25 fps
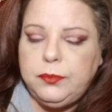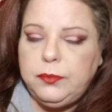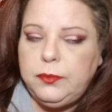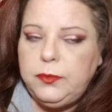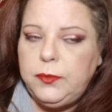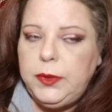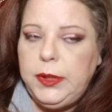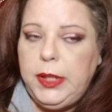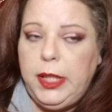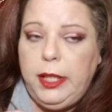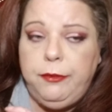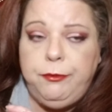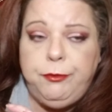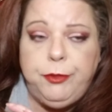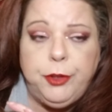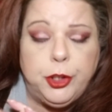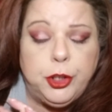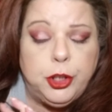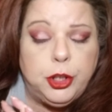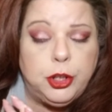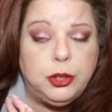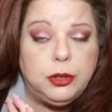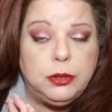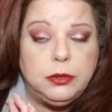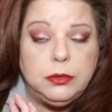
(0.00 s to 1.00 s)
if
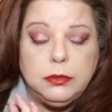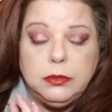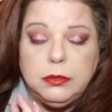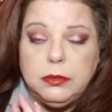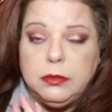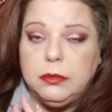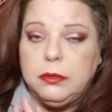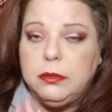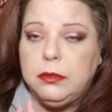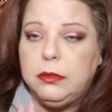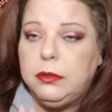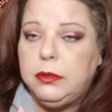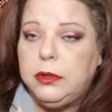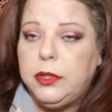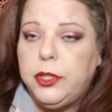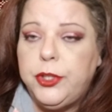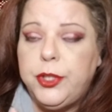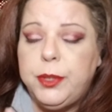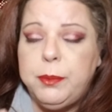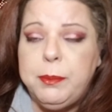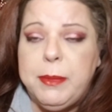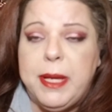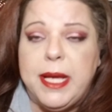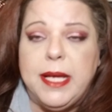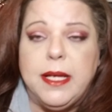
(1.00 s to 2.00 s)
you're new to
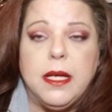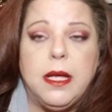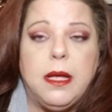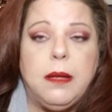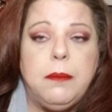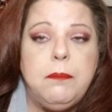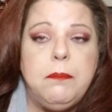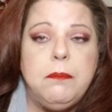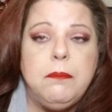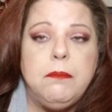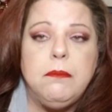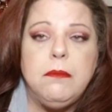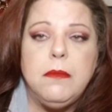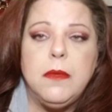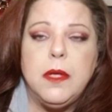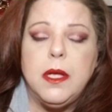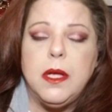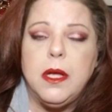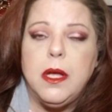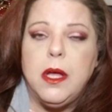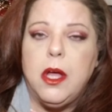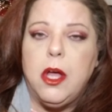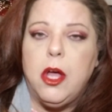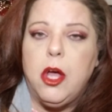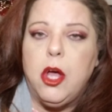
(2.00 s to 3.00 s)
makeup
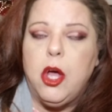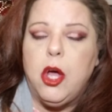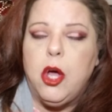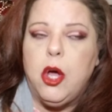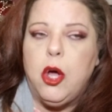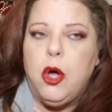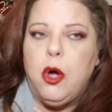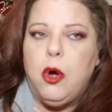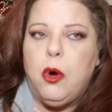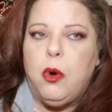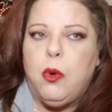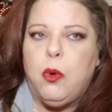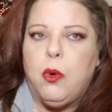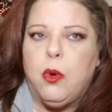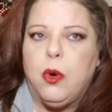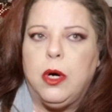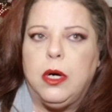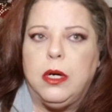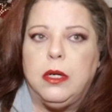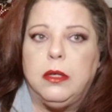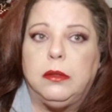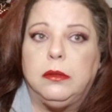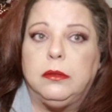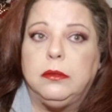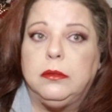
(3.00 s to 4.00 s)

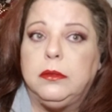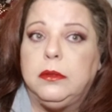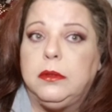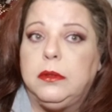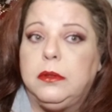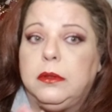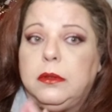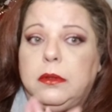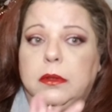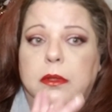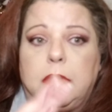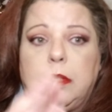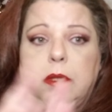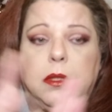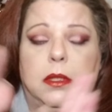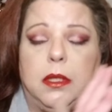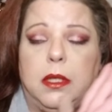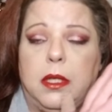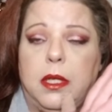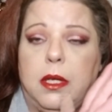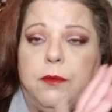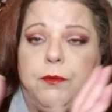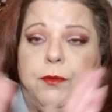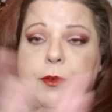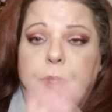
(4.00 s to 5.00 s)
or
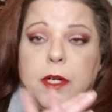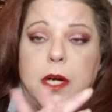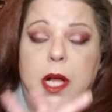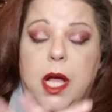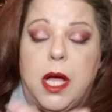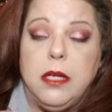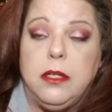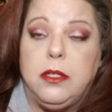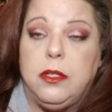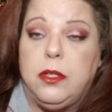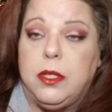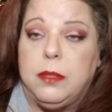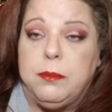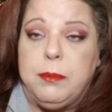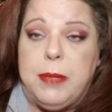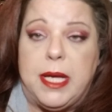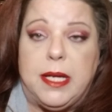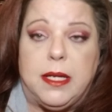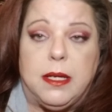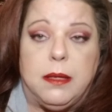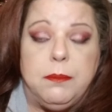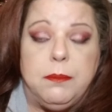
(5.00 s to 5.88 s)
if you're not new to makeup.